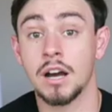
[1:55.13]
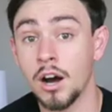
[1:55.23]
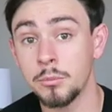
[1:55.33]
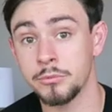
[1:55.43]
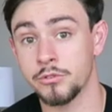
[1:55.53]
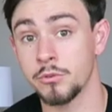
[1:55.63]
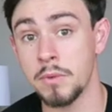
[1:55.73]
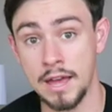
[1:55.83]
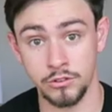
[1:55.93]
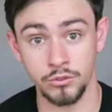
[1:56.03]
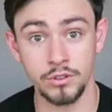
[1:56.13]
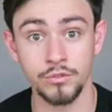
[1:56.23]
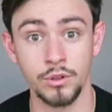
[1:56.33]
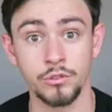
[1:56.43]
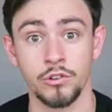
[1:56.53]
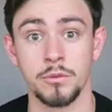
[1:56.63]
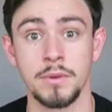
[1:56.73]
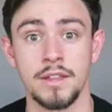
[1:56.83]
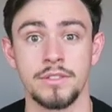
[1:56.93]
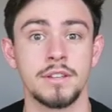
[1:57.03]
Now when it comes to mastering the
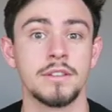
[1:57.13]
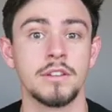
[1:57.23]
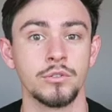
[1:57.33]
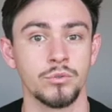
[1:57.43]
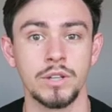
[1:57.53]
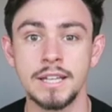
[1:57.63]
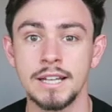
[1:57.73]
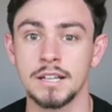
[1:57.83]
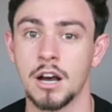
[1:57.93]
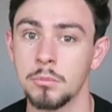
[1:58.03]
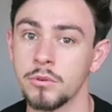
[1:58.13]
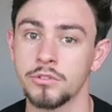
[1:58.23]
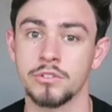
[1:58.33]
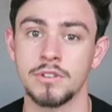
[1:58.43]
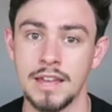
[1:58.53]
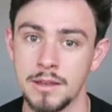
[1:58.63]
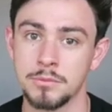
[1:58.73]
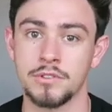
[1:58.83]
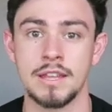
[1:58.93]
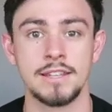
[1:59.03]
flowchart method, there's really a couple
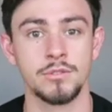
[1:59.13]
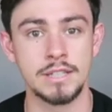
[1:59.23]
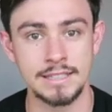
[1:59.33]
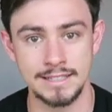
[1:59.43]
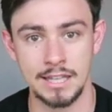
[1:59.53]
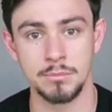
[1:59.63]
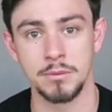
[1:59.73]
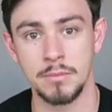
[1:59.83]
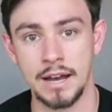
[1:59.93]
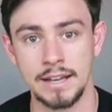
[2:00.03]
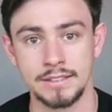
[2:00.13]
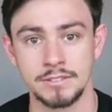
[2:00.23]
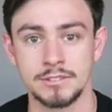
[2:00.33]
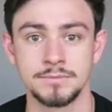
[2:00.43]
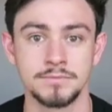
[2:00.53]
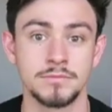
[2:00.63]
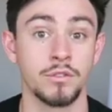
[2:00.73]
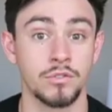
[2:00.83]
steps that you need to keep in mind.